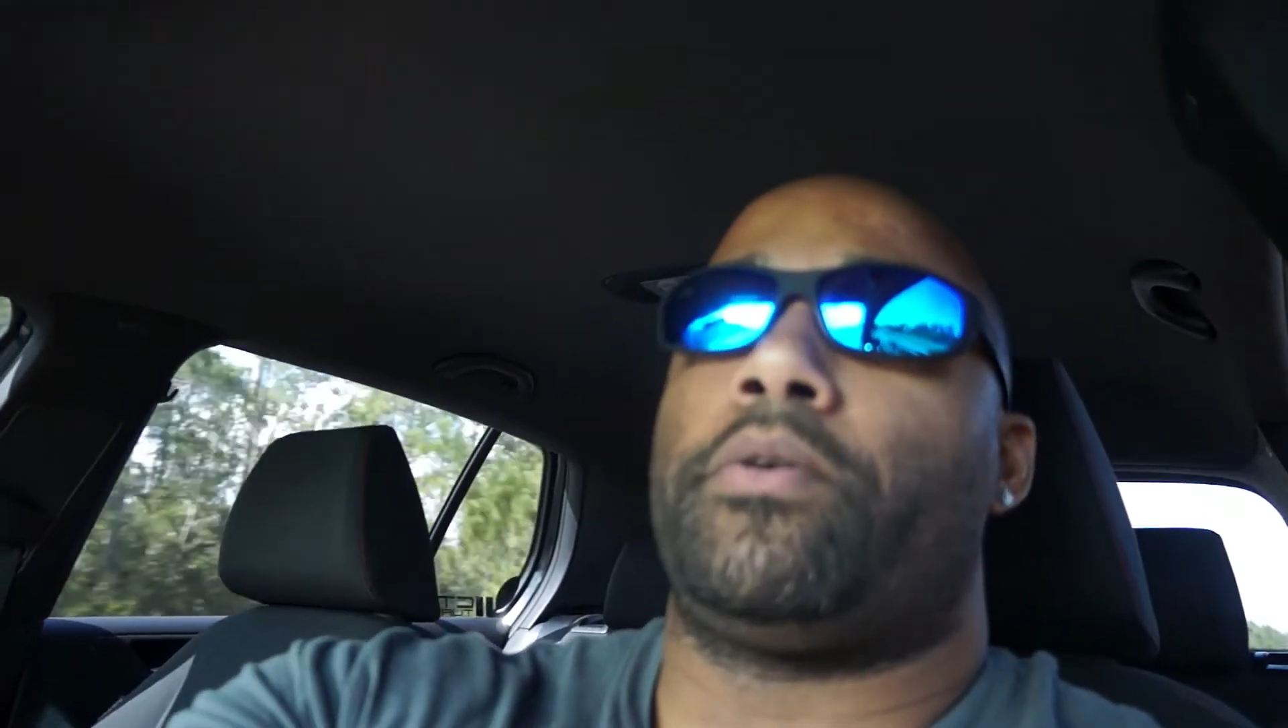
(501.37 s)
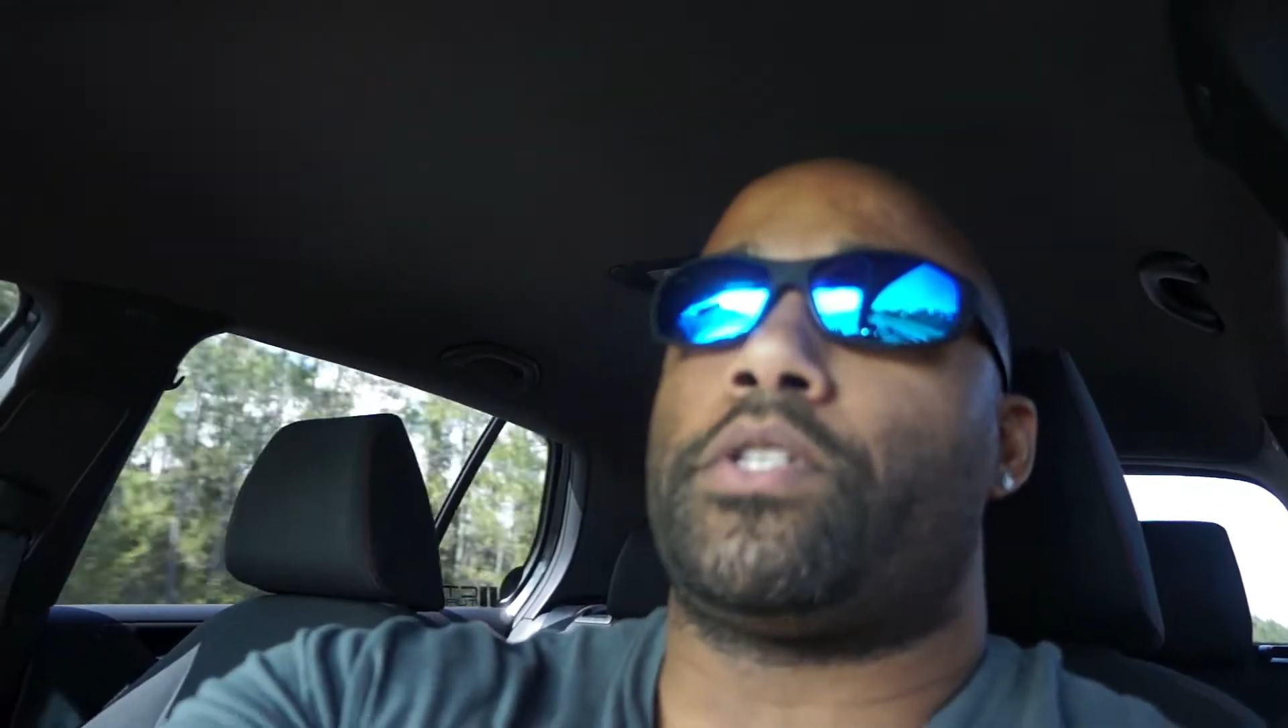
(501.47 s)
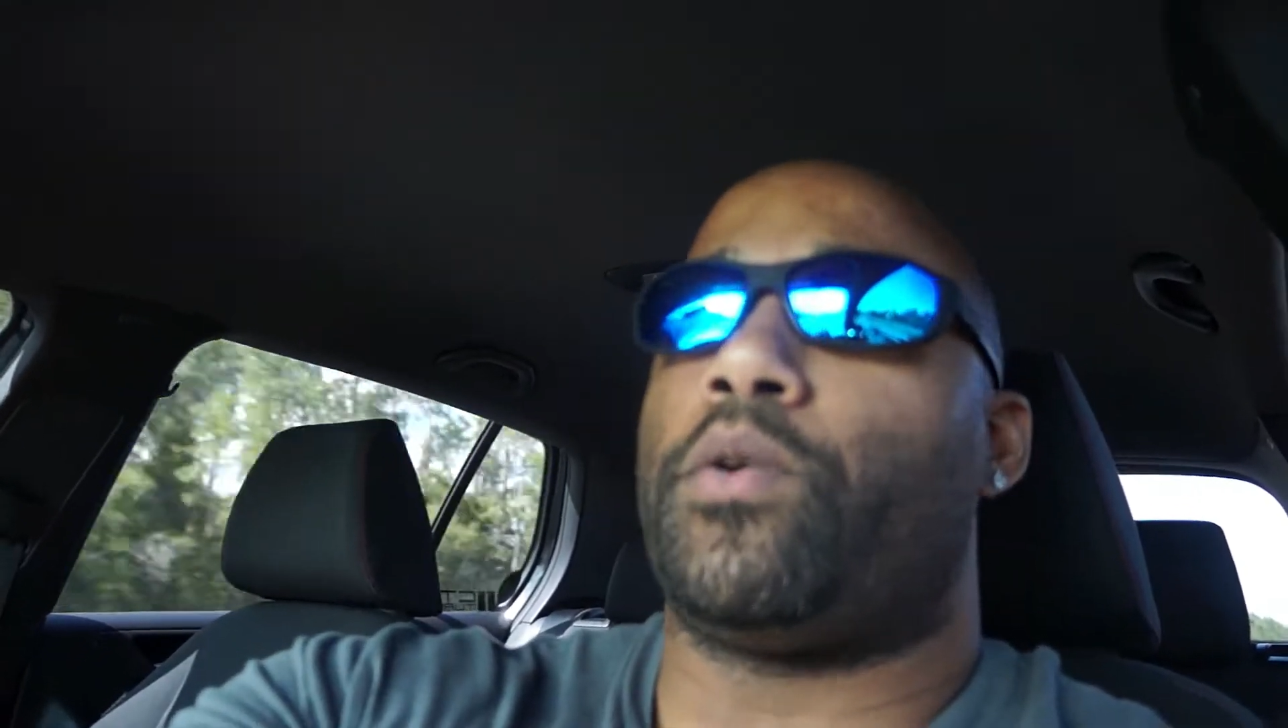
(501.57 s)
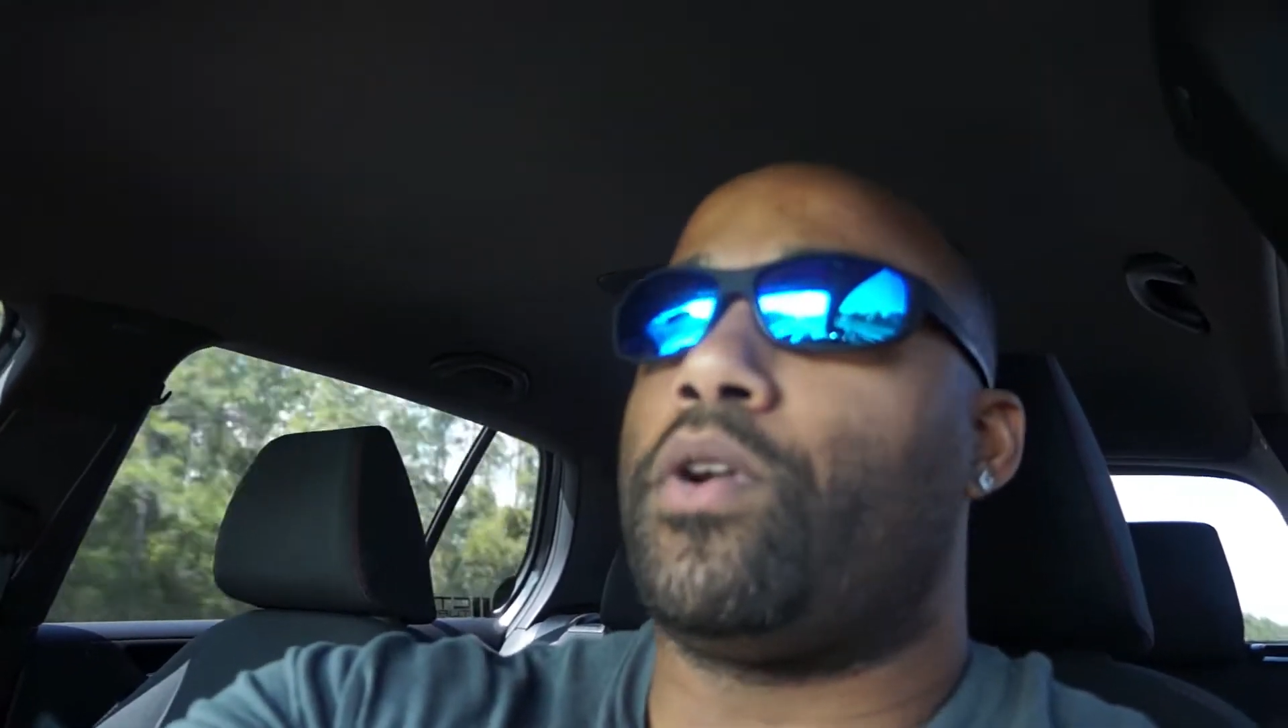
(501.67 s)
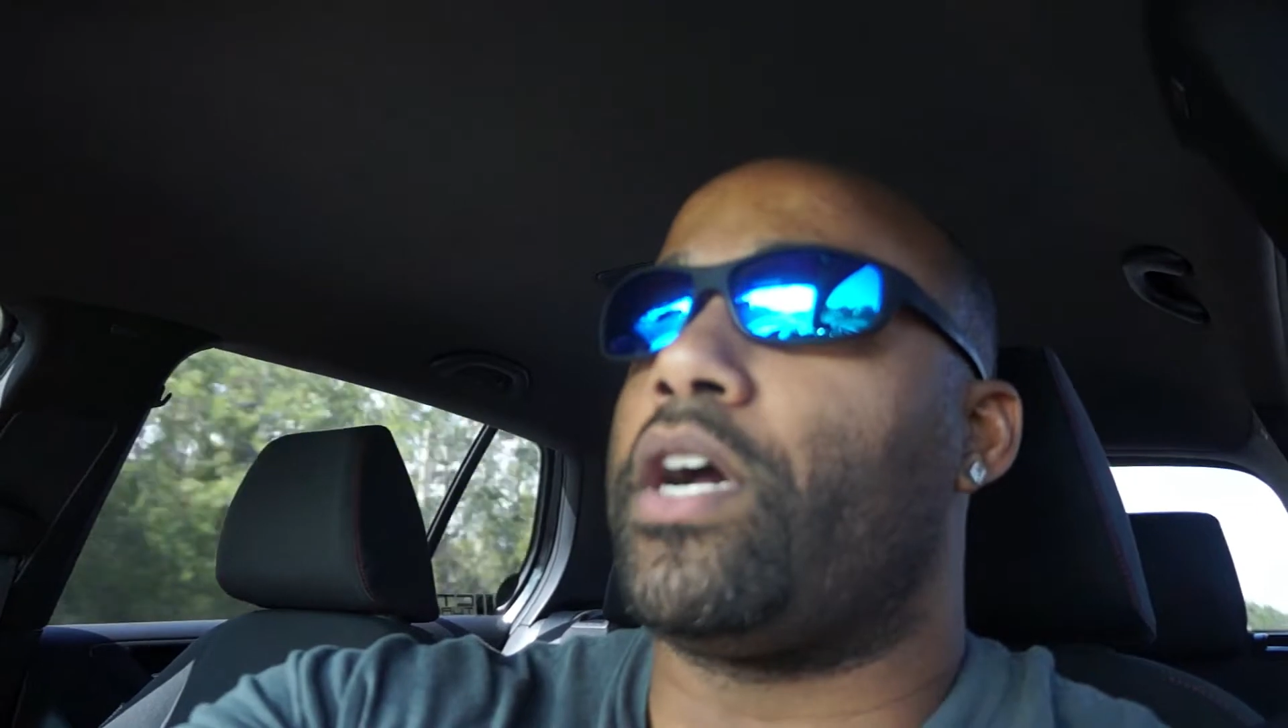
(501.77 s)
what's
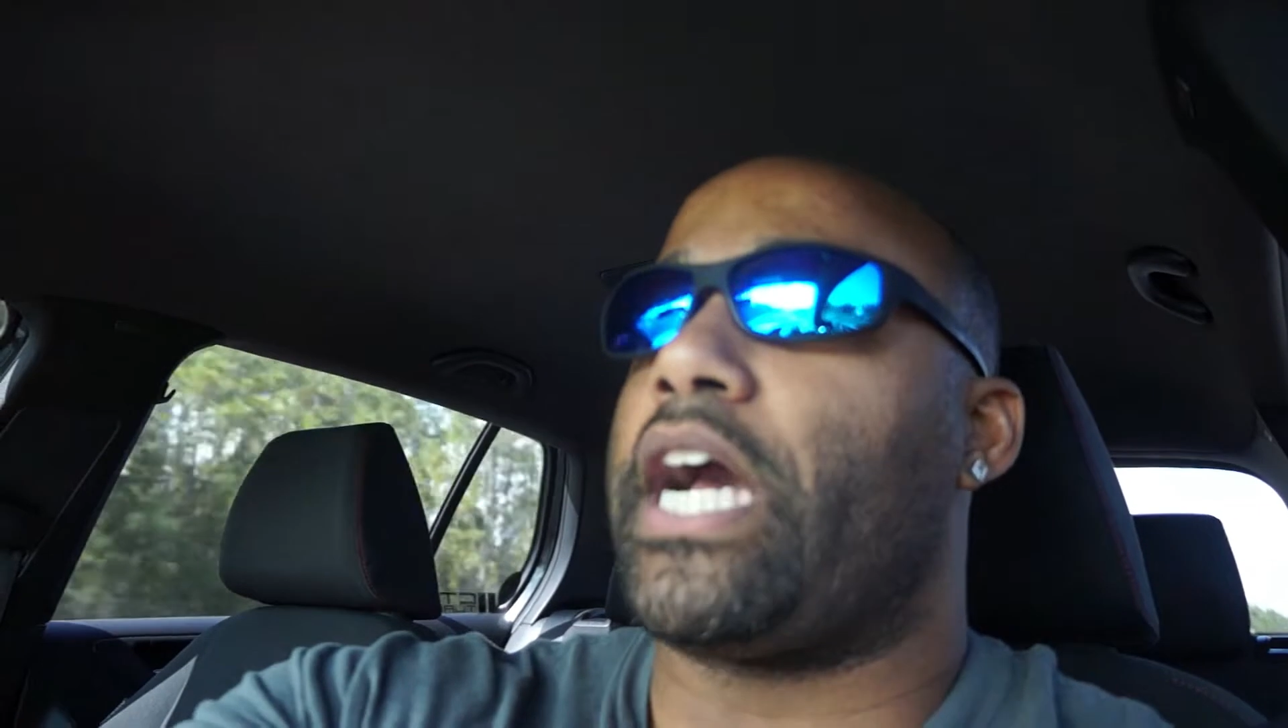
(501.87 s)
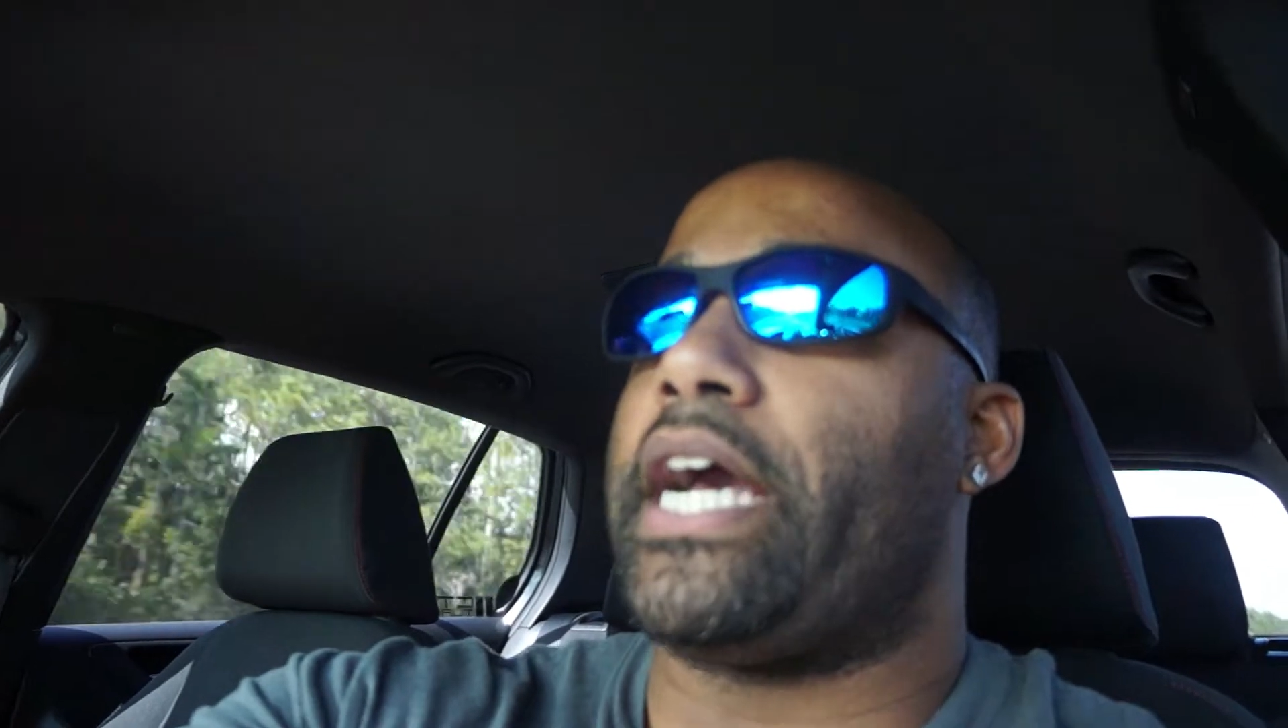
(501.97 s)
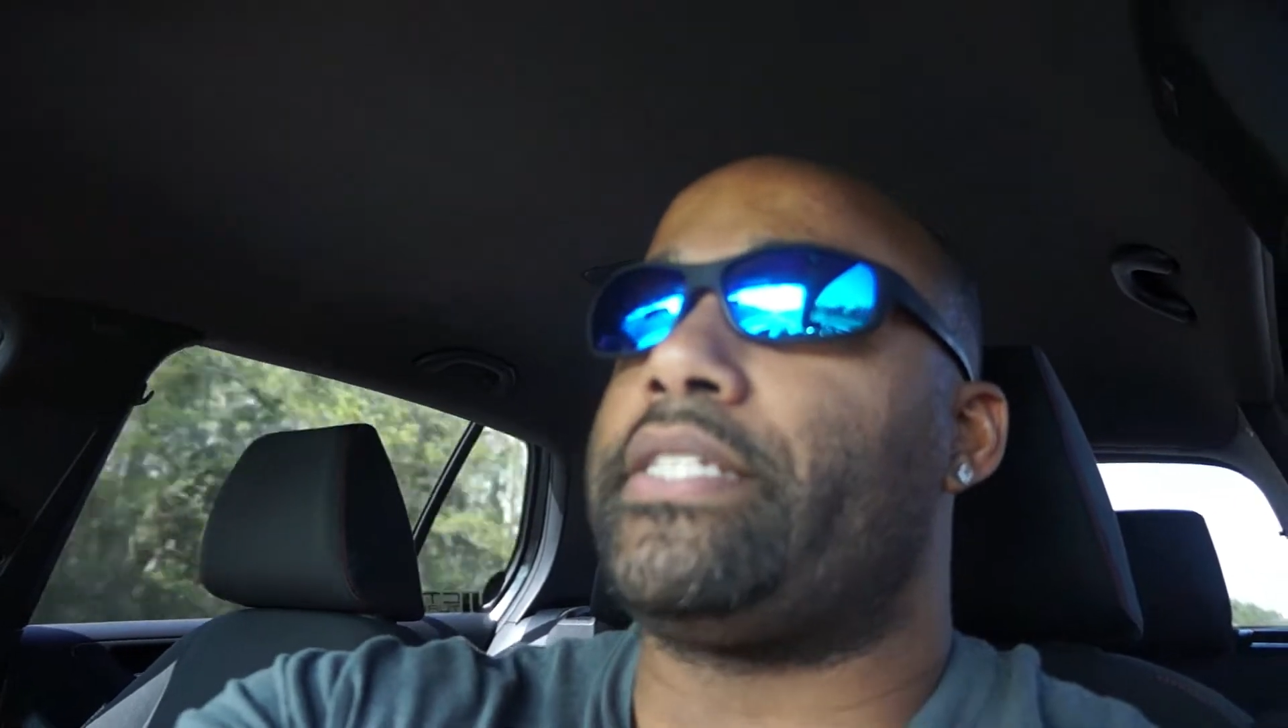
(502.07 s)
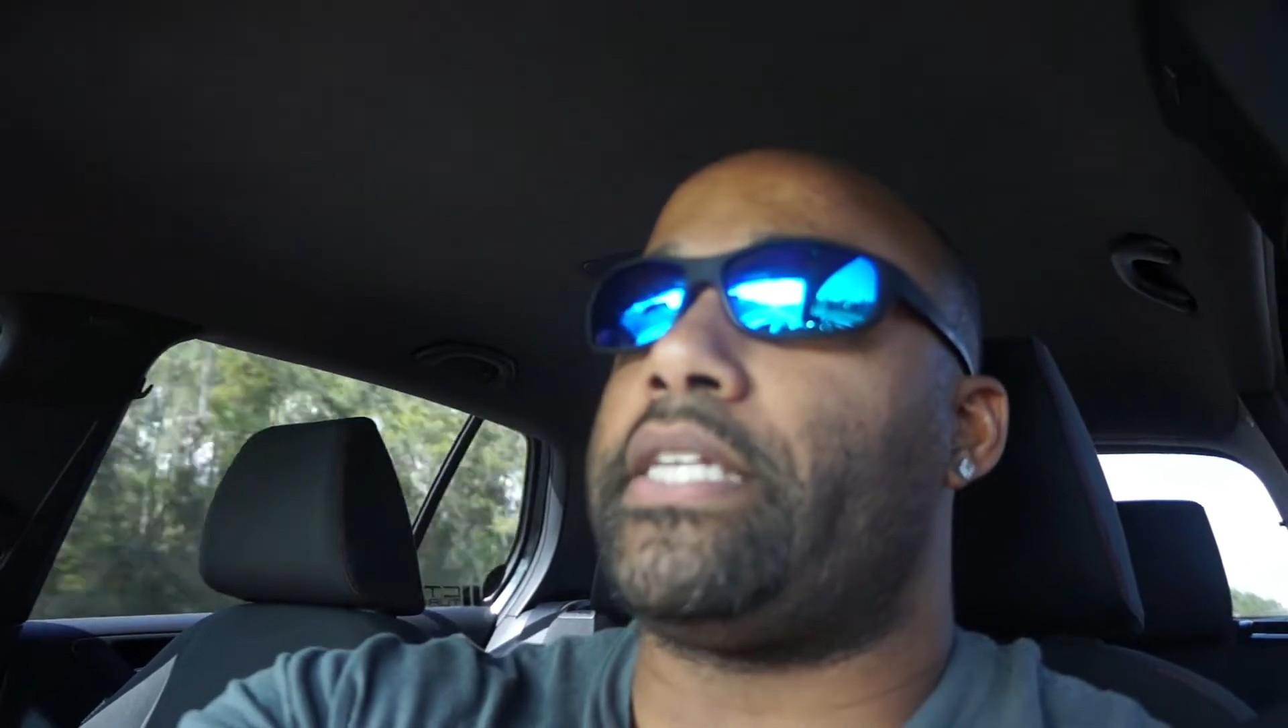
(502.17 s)
going on, guys?